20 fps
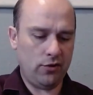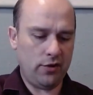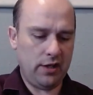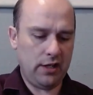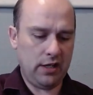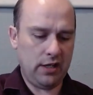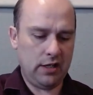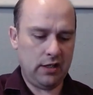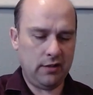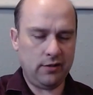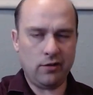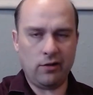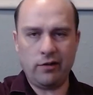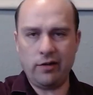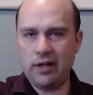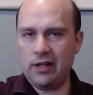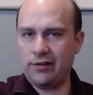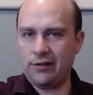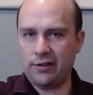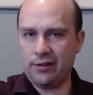these are
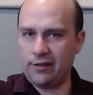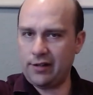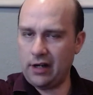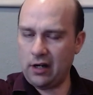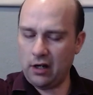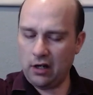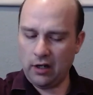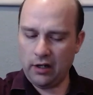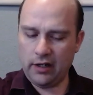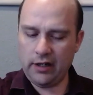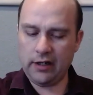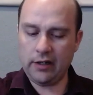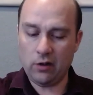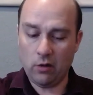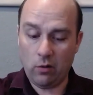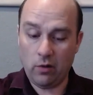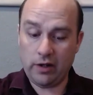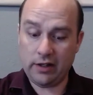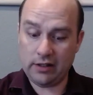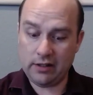necessarily
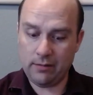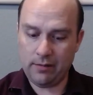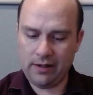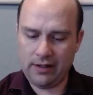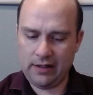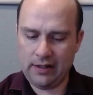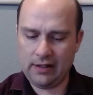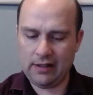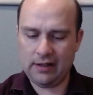going to be